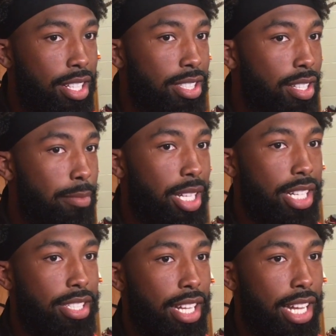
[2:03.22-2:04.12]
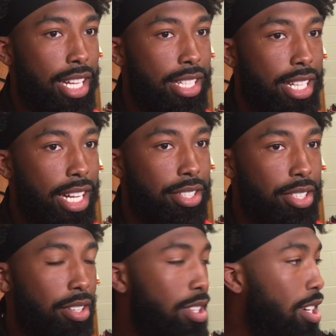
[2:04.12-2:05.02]
there's some things that
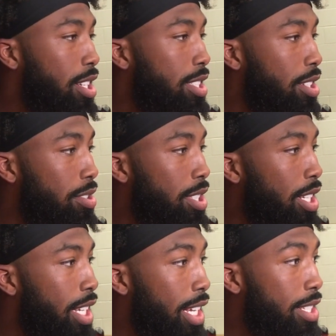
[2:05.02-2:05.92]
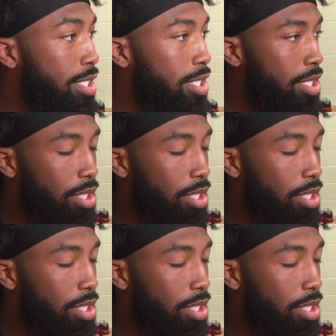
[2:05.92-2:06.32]
you don't learn until Sundays.